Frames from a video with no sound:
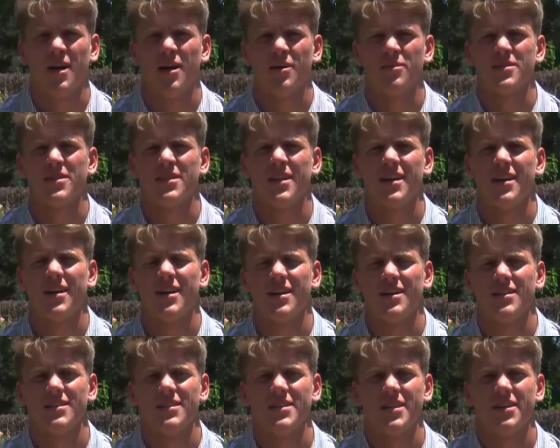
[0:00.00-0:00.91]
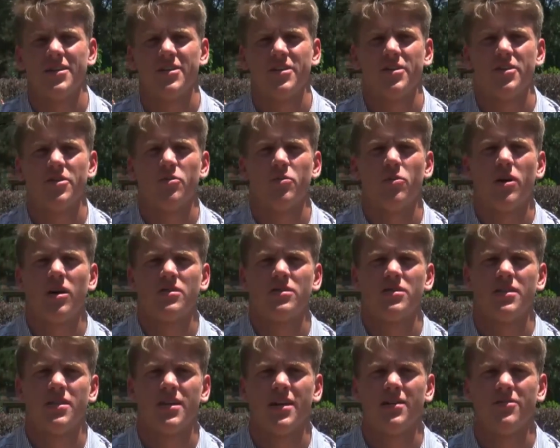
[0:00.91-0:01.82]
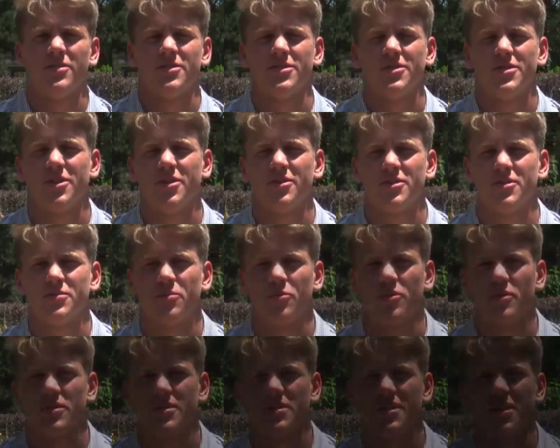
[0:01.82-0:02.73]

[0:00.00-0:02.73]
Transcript: I'm Slade Alexander, and you're watching Average Joe Sports